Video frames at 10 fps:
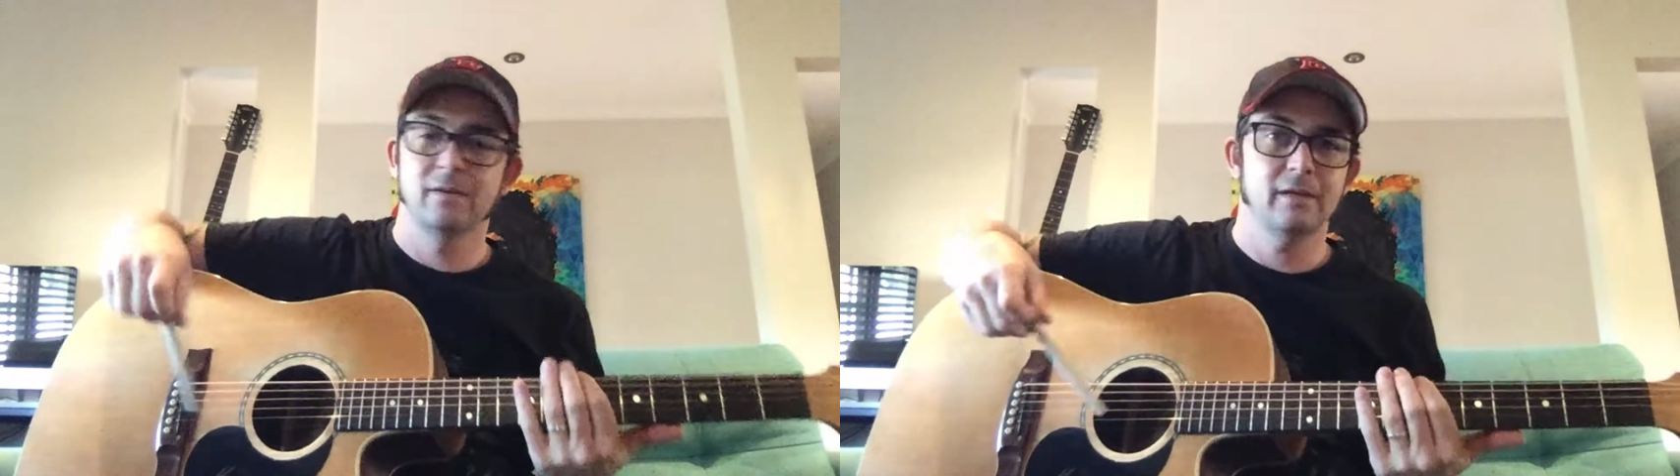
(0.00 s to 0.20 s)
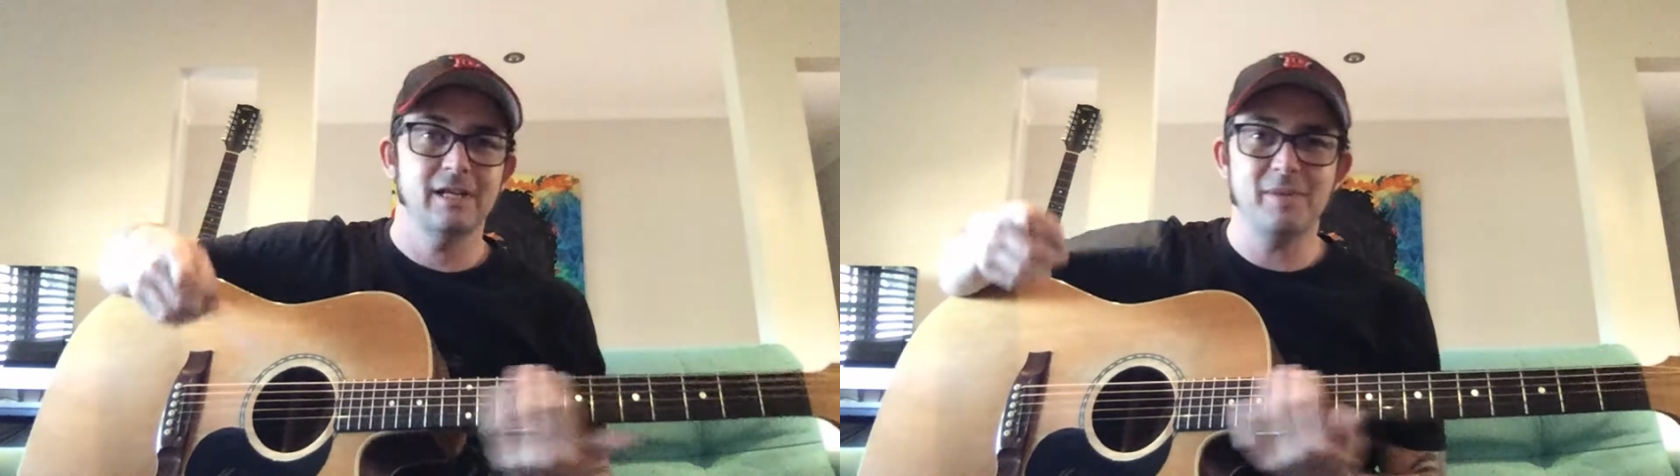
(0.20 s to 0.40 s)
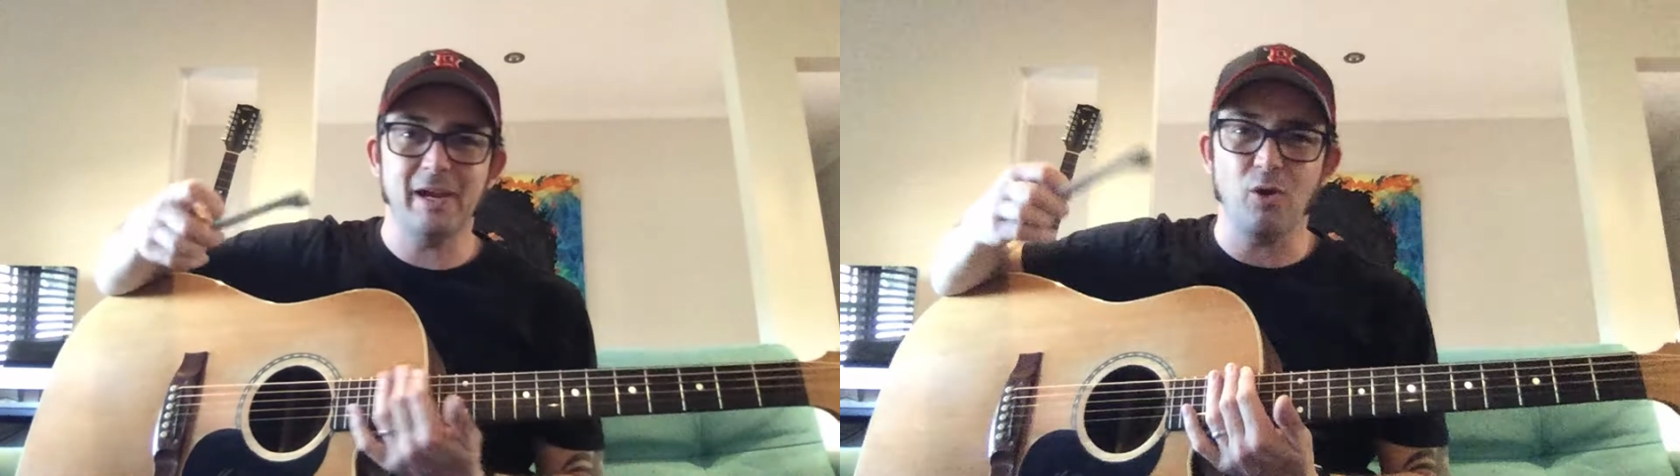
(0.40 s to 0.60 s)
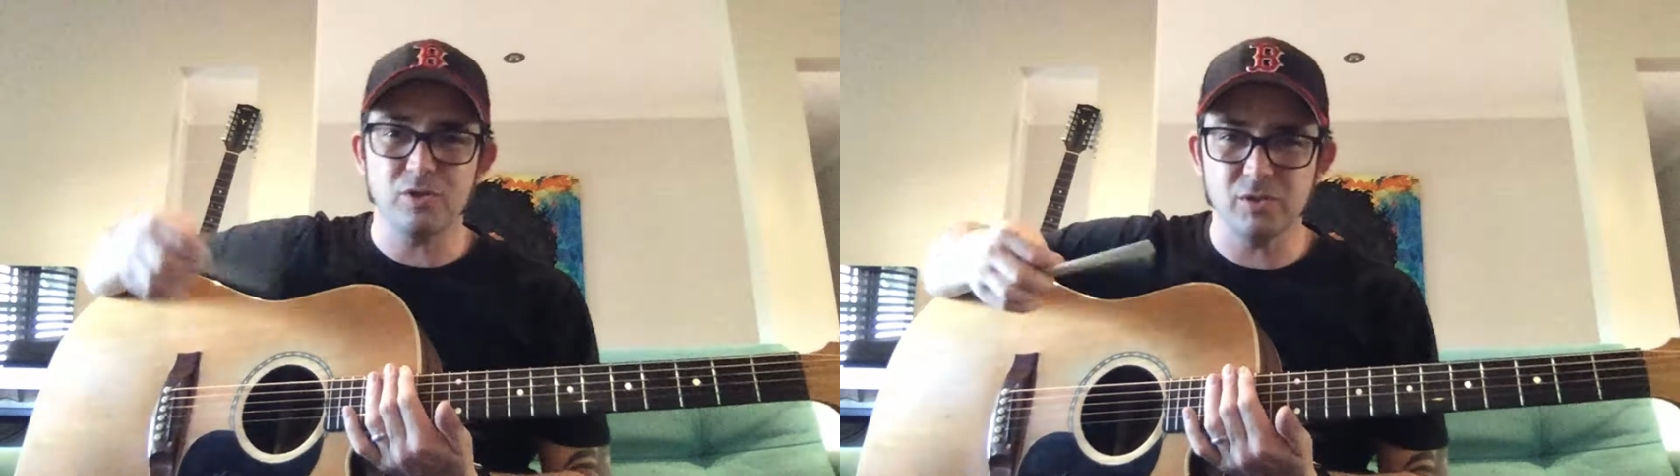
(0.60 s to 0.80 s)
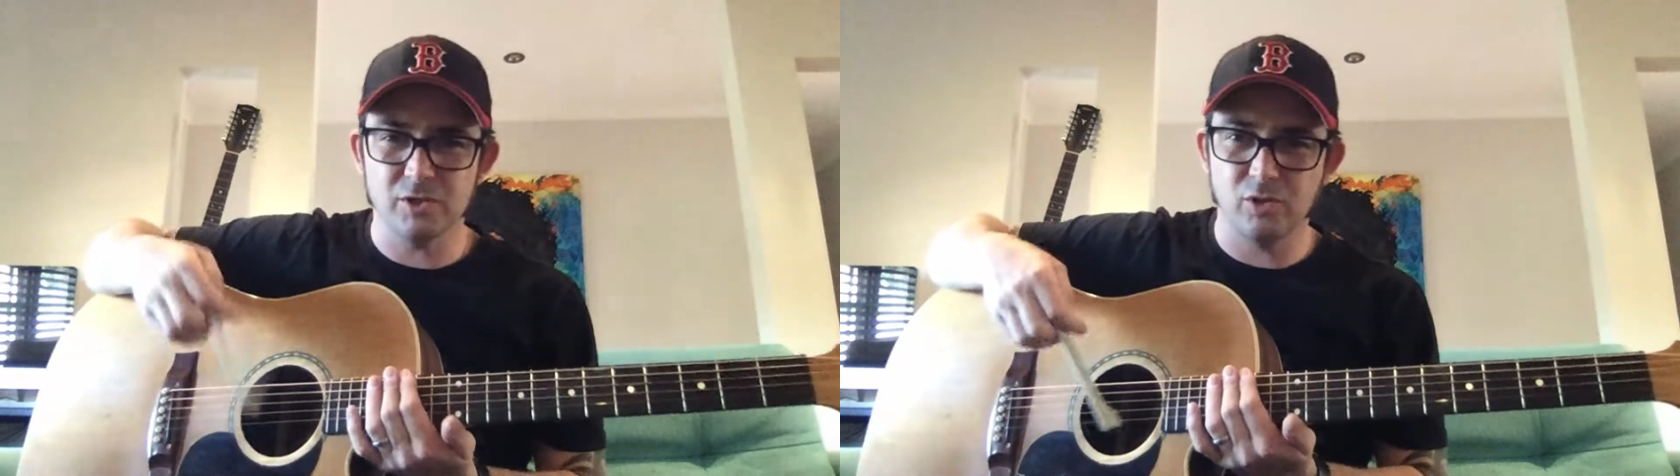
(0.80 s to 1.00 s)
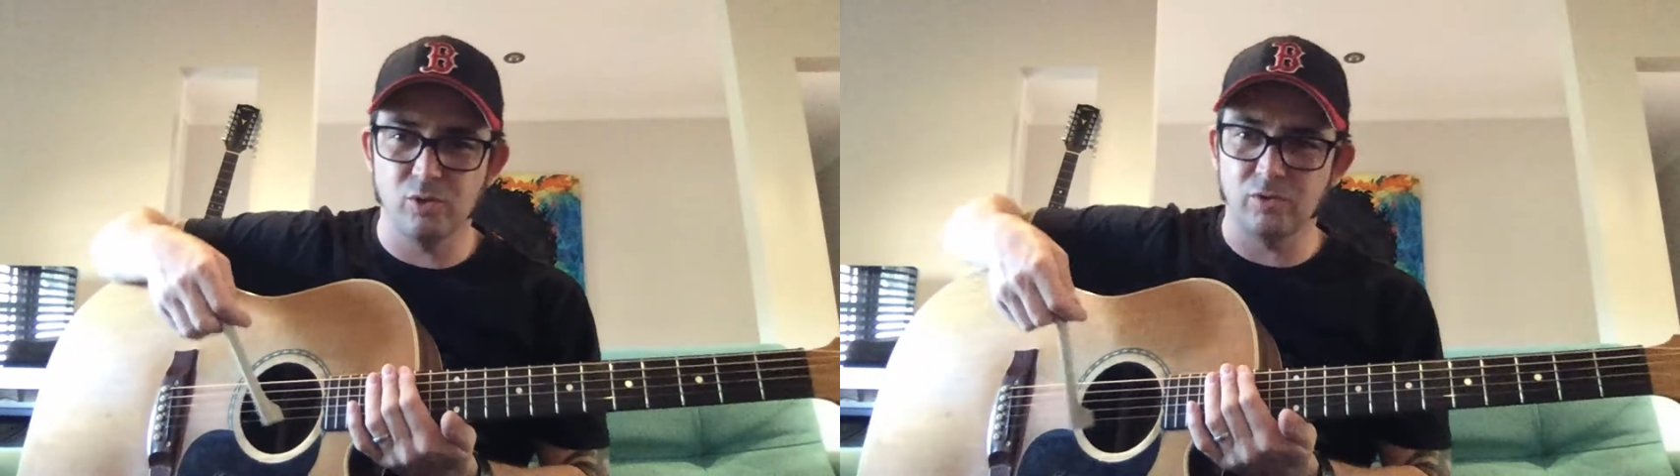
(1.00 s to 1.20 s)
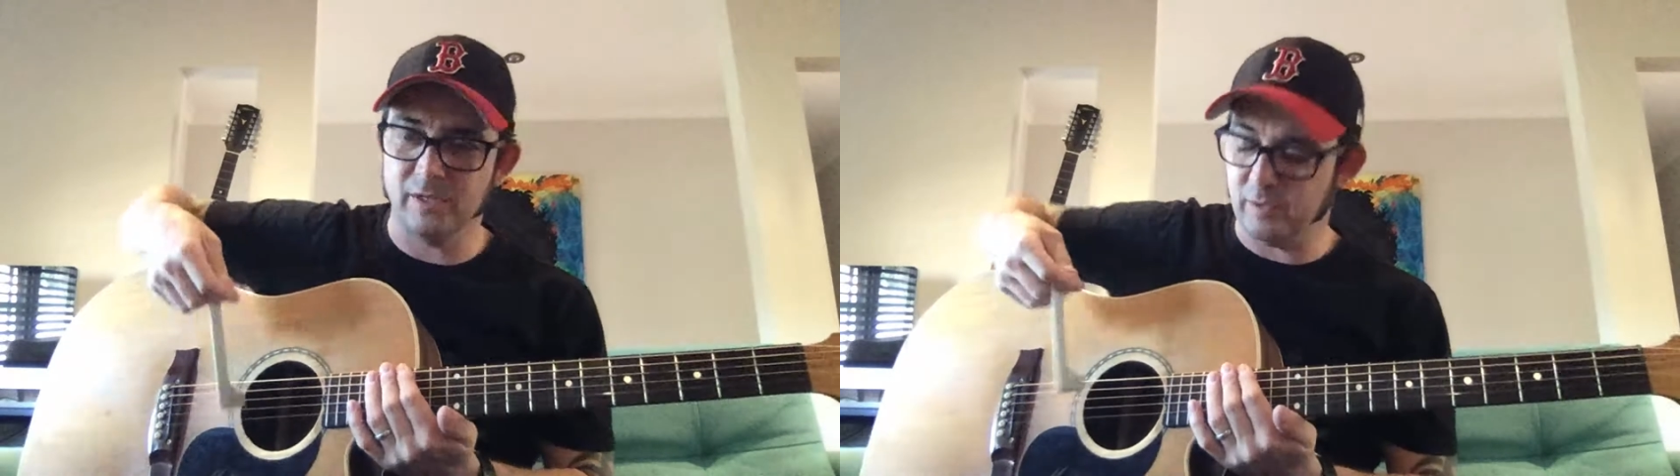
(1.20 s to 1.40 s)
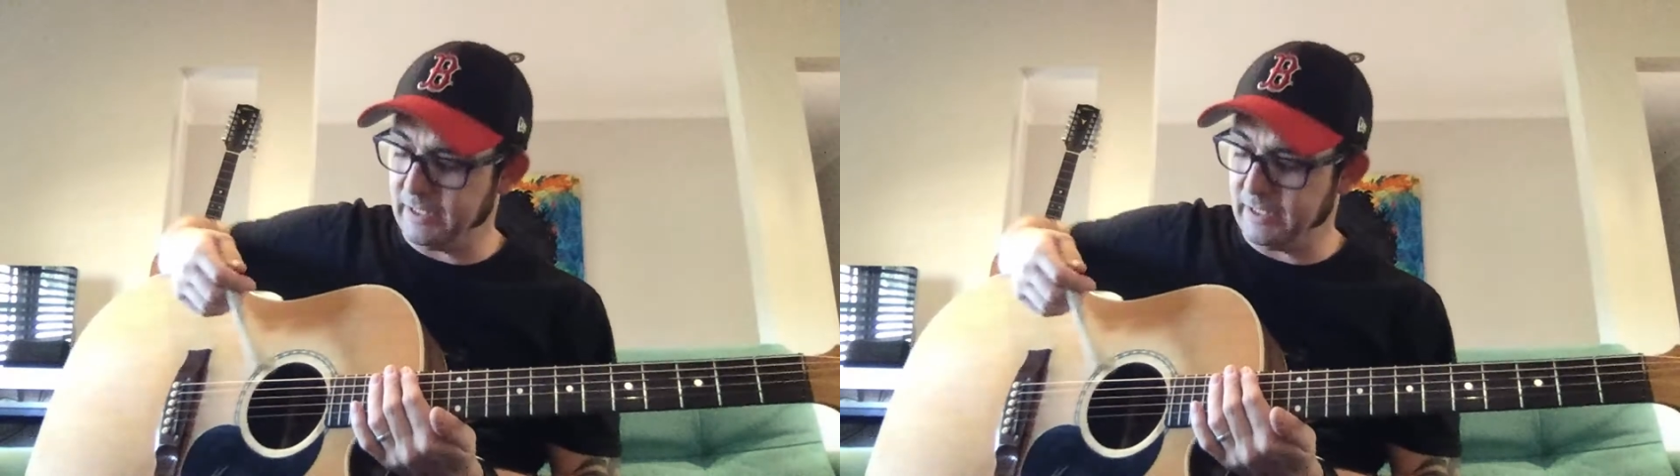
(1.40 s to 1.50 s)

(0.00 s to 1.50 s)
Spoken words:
You make all sorts of cool noise with